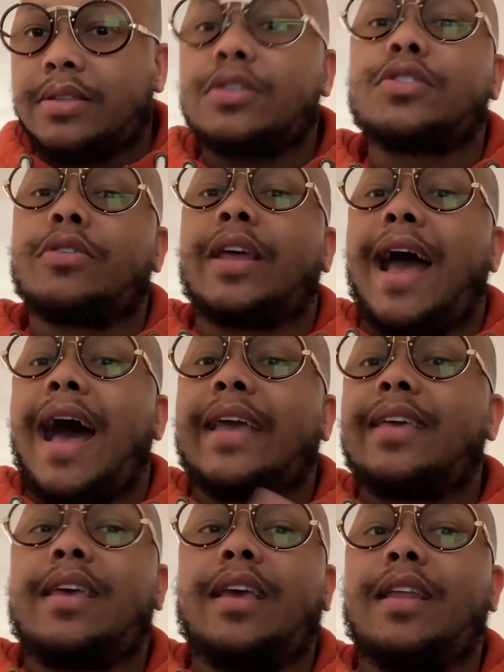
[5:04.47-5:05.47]
so that I
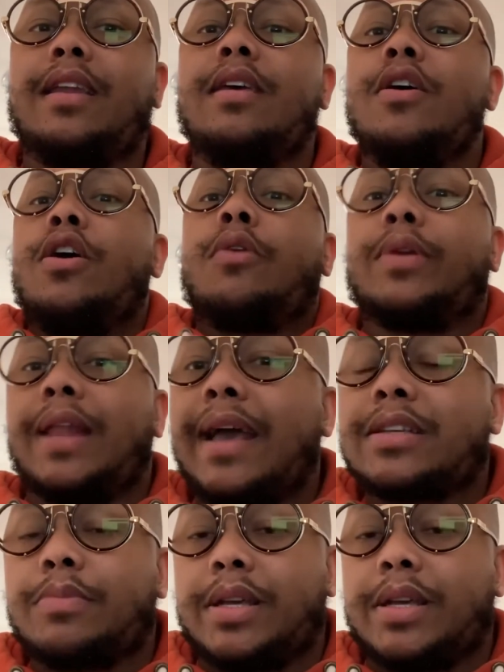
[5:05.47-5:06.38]
can relax